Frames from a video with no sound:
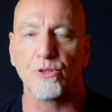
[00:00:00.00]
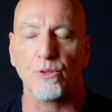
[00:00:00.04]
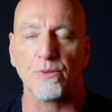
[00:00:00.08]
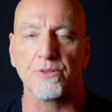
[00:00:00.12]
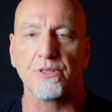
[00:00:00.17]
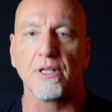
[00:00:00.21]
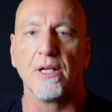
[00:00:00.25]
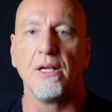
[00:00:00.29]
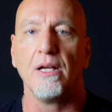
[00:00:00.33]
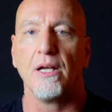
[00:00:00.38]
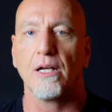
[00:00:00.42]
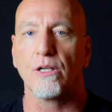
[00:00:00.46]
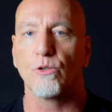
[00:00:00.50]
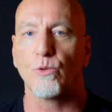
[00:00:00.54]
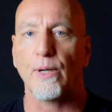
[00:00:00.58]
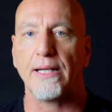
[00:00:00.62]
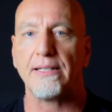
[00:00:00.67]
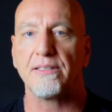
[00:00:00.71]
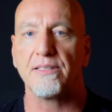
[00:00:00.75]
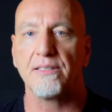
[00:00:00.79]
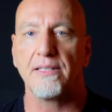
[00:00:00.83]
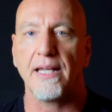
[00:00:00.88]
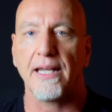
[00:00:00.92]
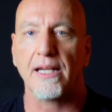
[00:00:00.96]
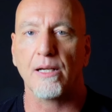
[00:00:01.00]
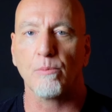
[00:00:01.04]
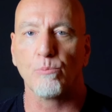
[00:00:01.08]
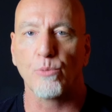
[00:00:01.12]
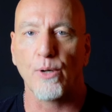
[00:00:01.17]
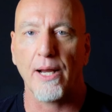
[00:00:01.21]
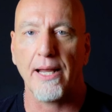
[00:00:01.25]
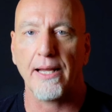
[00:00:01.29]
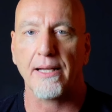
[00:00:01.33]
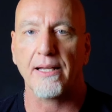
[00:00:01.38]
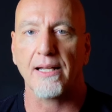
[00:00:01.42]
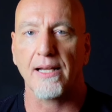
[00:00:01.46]
So it's great to take a
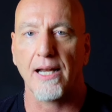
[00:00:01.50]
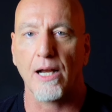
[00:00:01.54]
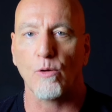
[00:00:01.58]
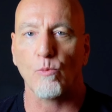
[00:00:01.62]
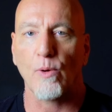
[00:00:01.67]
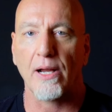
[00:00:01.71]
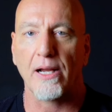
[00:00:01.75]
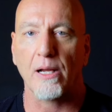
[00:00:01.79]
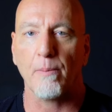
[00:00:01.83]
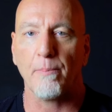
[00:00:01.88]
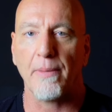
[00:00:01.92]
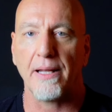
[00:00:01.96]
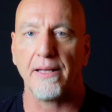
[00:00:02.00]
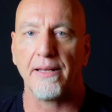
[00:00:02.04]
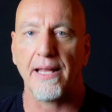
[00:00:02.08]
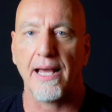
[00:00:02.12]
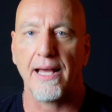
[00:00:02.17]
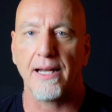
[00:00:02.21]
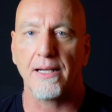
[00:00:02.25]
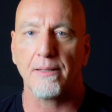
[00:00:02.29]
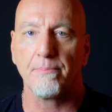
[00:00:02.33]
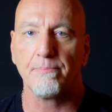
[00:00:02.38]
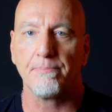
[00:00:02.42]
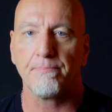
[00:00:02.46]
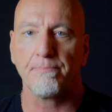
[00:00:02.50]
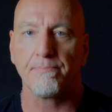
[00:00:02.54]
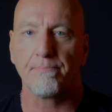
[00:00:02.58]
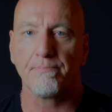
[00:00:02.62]
break, and I recommend that.